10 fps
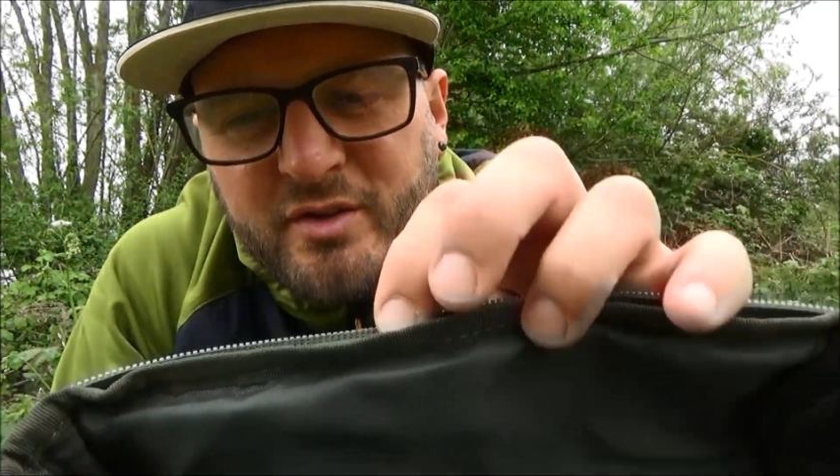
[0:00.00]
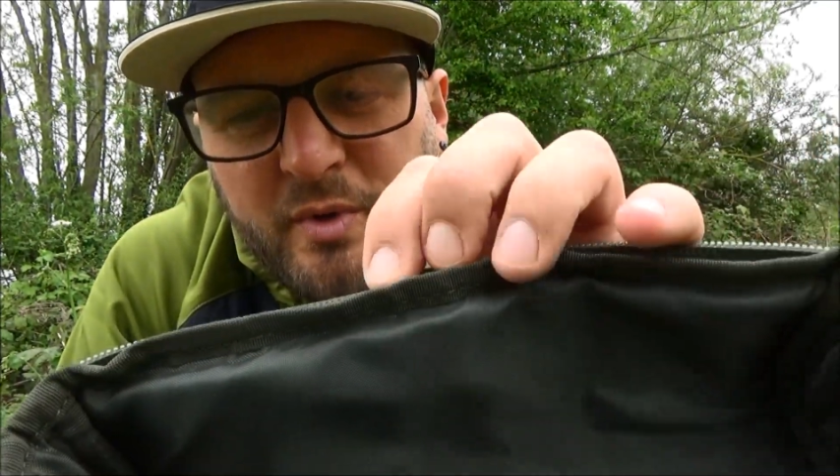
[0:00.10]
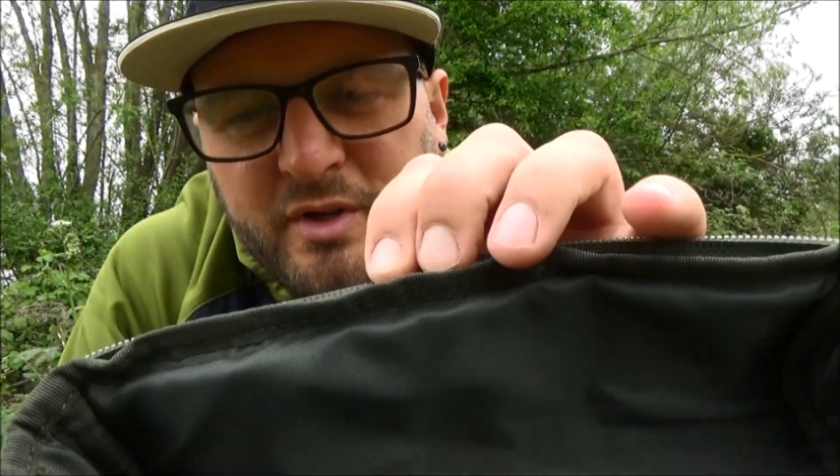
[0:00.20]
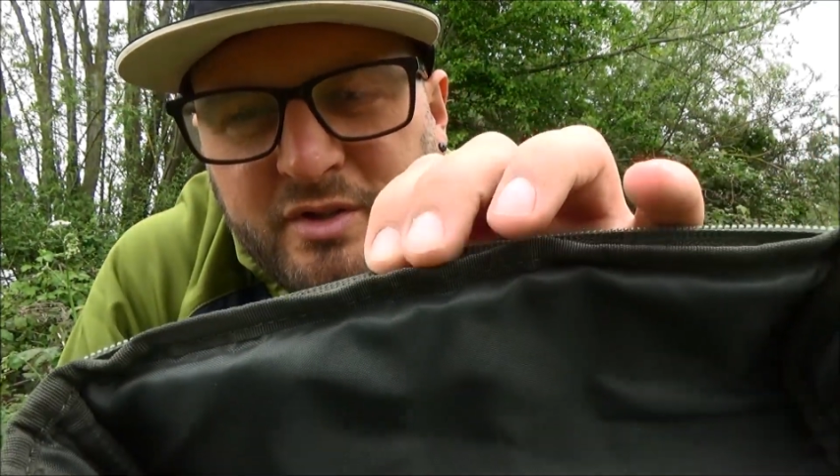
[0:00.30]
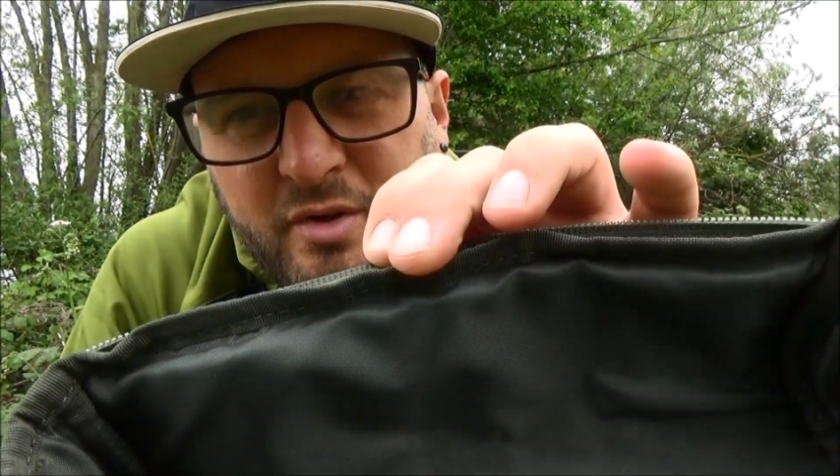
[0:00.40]

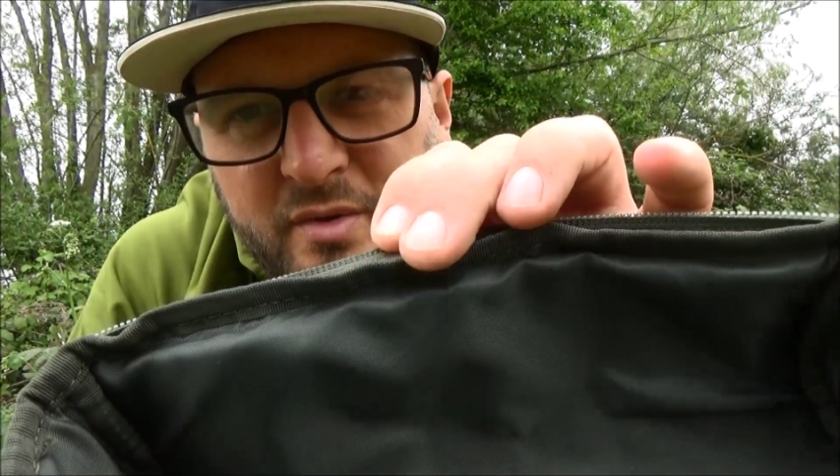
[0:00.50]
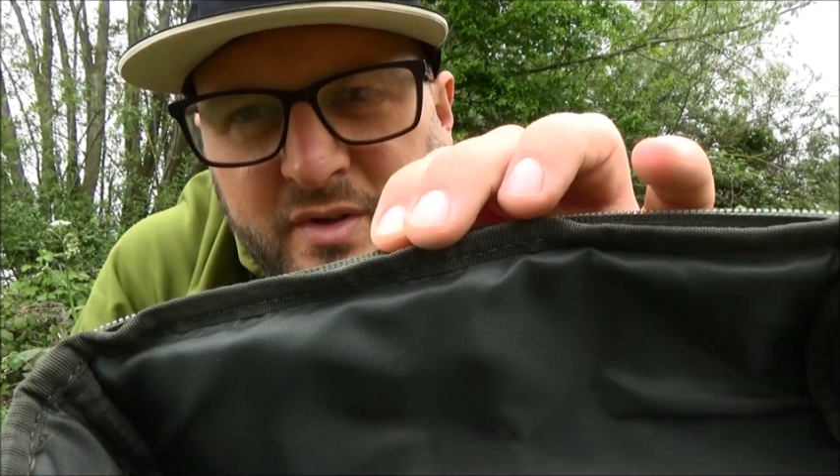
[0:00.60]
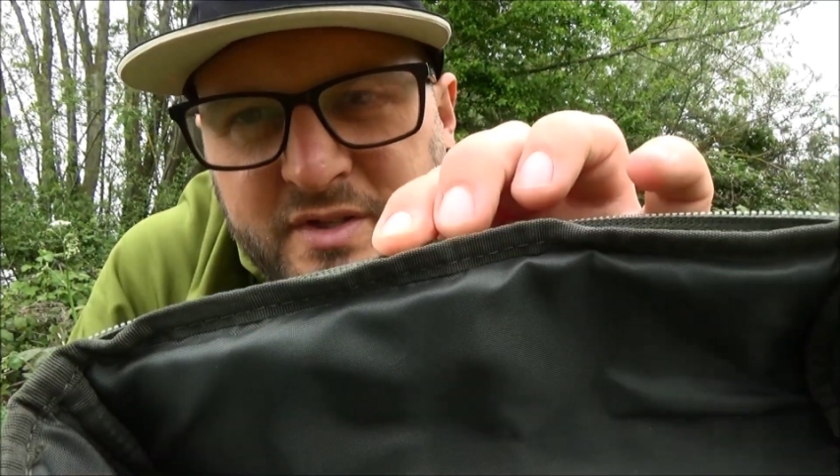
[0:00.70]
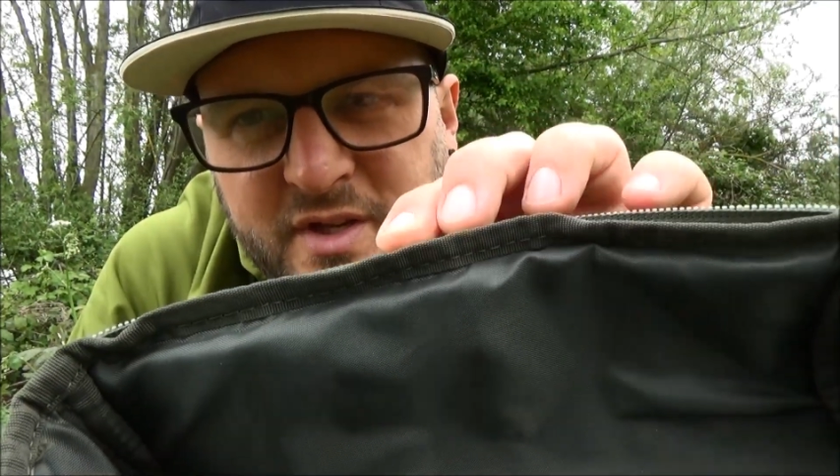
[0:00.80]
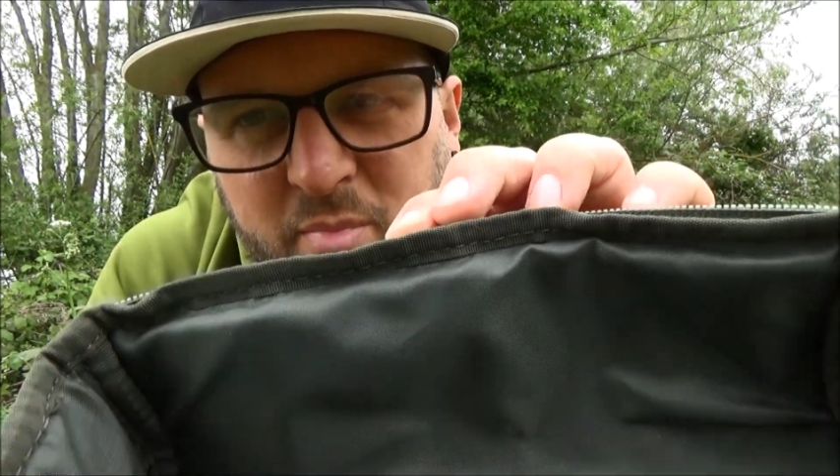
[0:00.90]
when you're doing
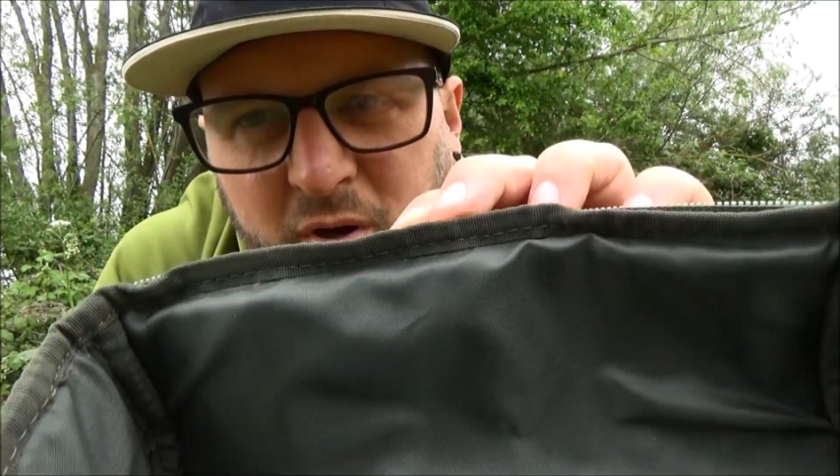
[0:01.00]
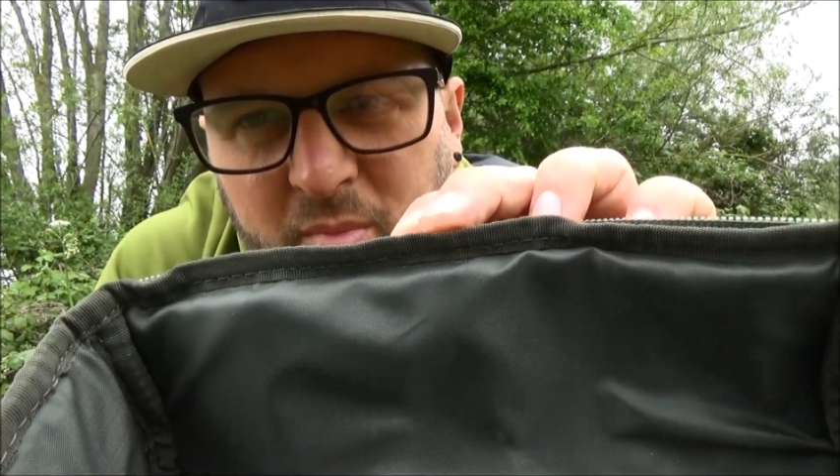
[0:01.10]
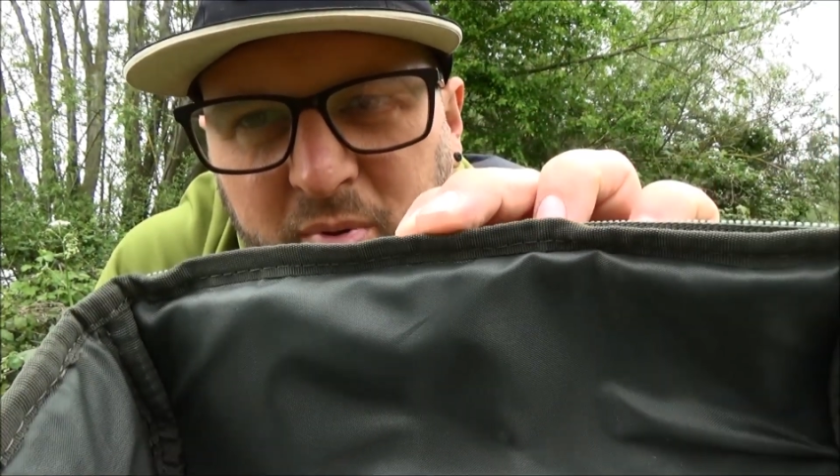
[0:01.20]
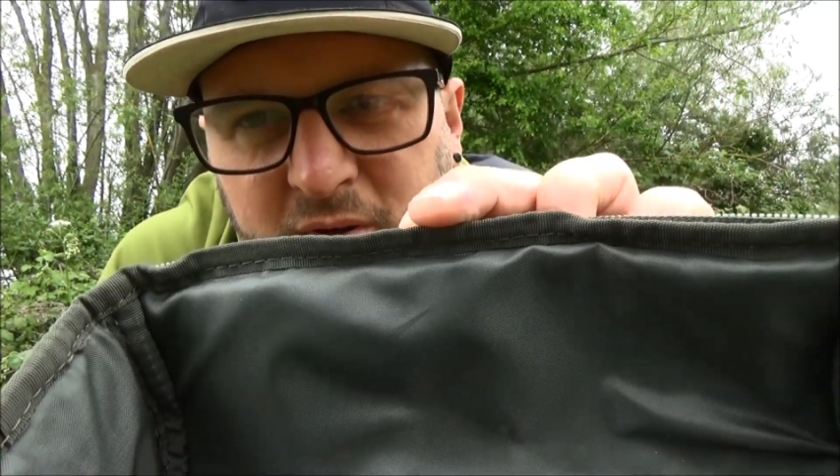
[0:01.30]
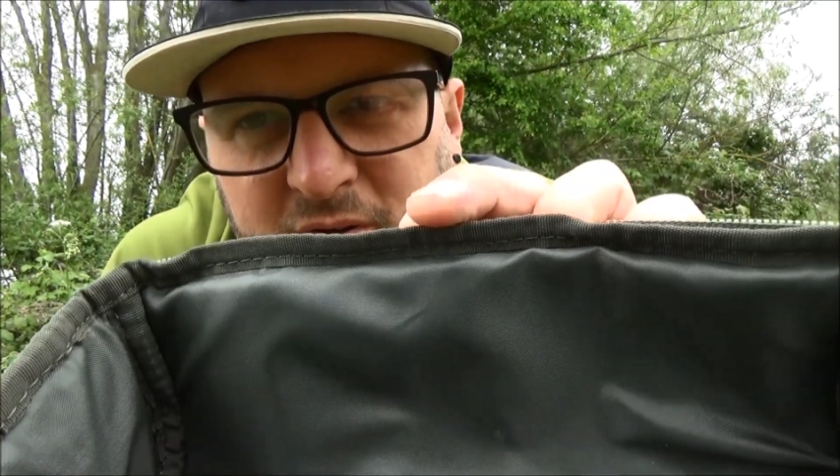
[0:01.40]
the zip up,